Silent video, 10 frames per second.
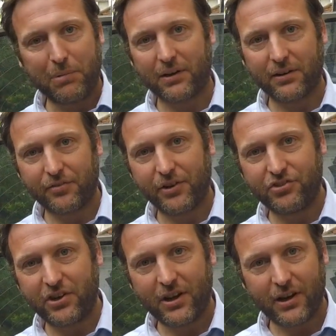for
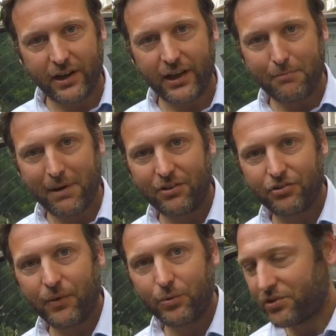camping and
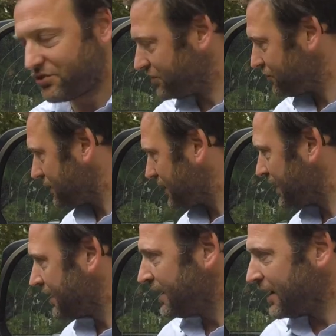whatnot. So
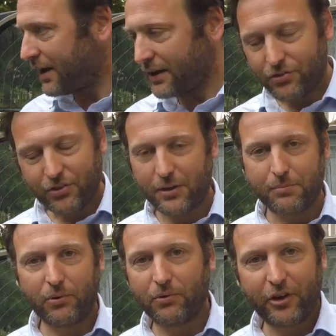
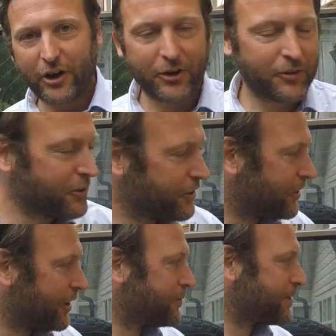what with the power in the
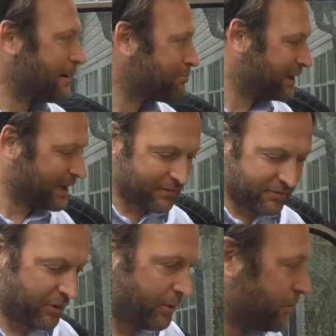back, that's the
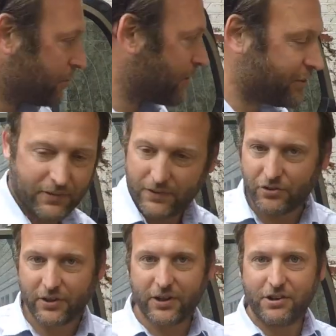kind of thing that
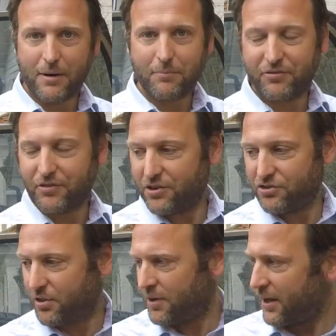this load
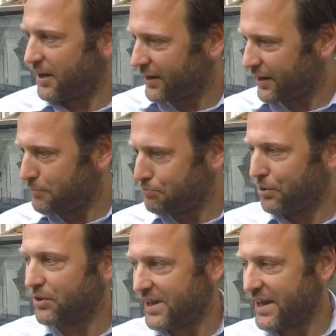space is for.
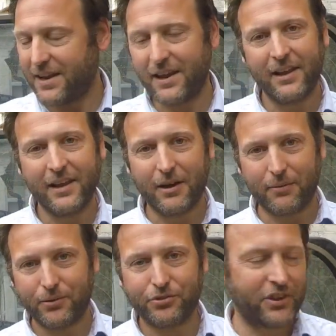So I'm going
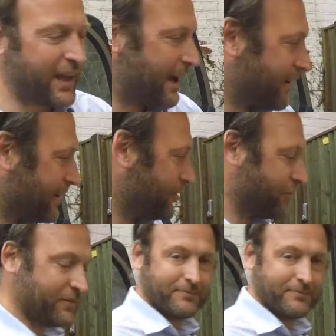to grab the fridge, I'm going to put